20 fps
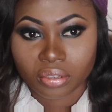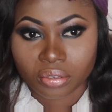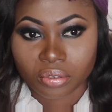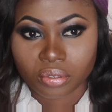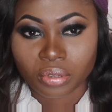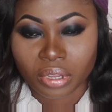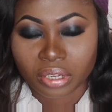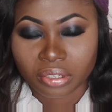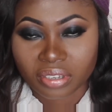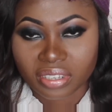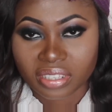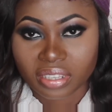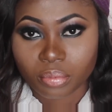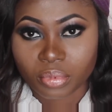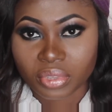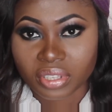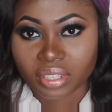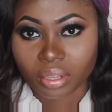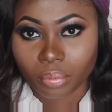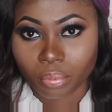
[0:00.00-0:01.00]
So I just
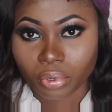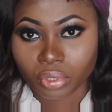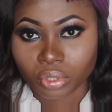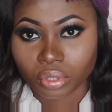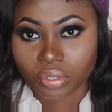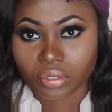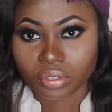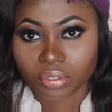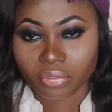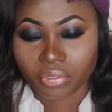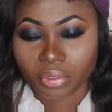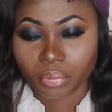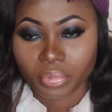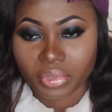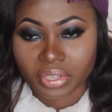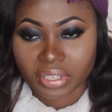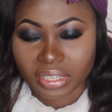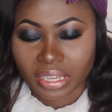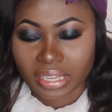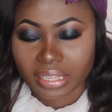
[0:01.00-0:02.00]
limit the portions of the
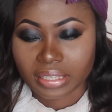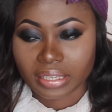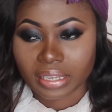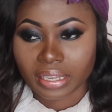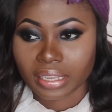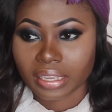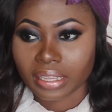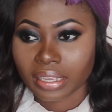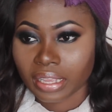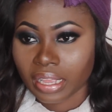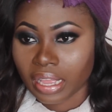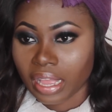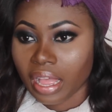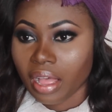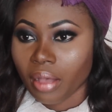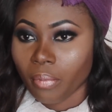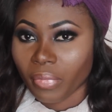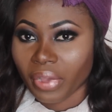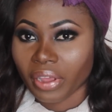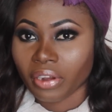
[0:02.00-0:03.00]
things I take.
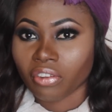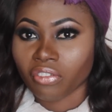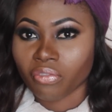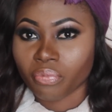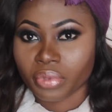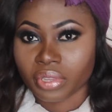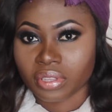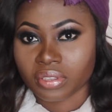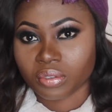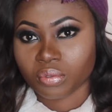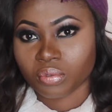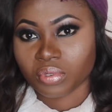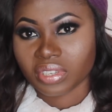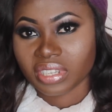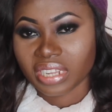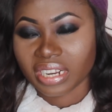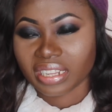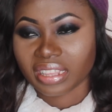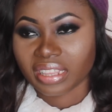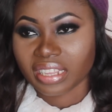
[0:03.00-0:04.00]
But I love beans. So
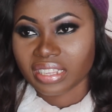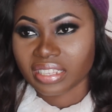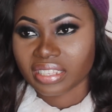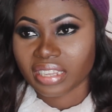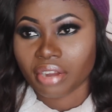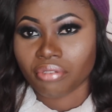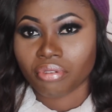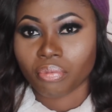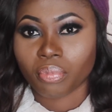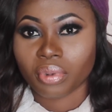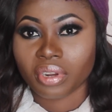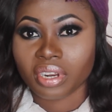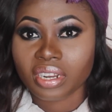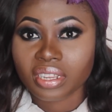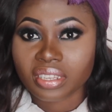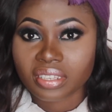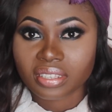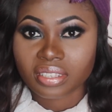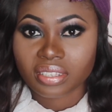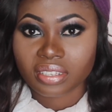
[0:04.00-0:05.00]
these are the things I
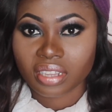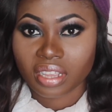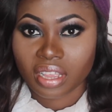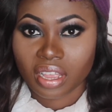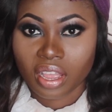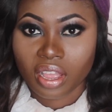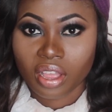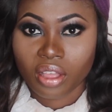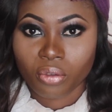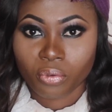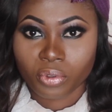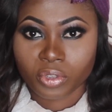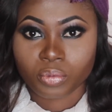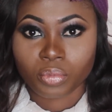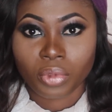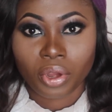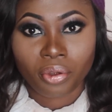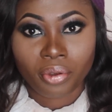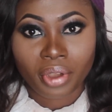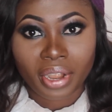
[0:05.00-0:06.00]
replaced with
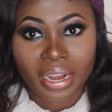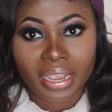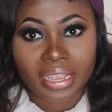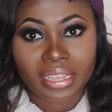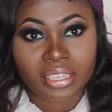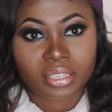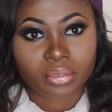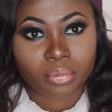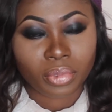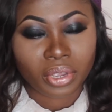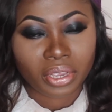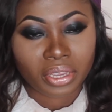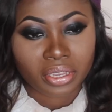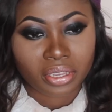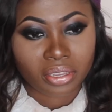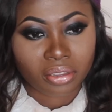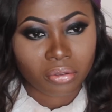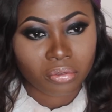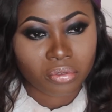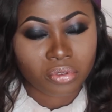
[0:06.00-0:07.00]
my rice,
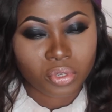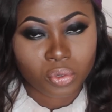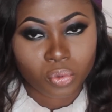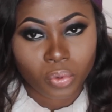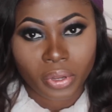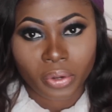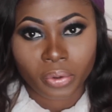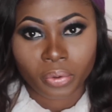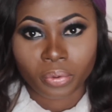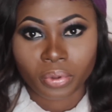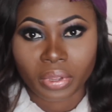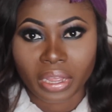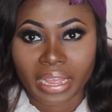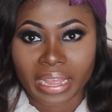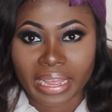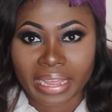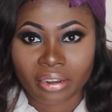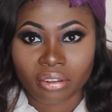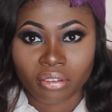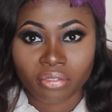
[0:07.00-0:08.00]
my other swallow.
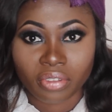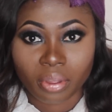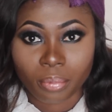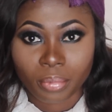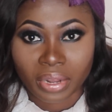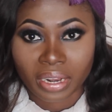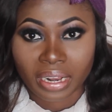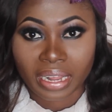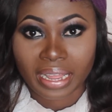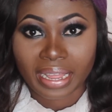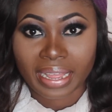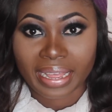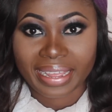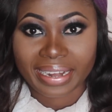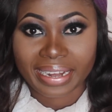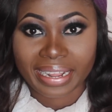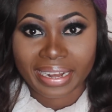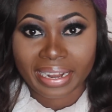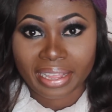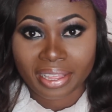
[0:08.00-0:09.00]
I love amala
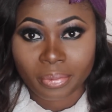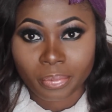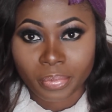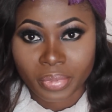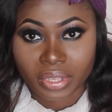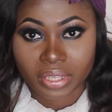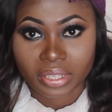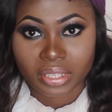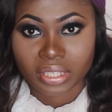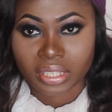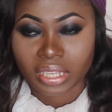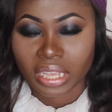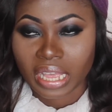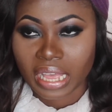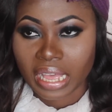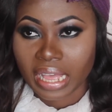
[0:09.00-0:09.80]
and I like beans.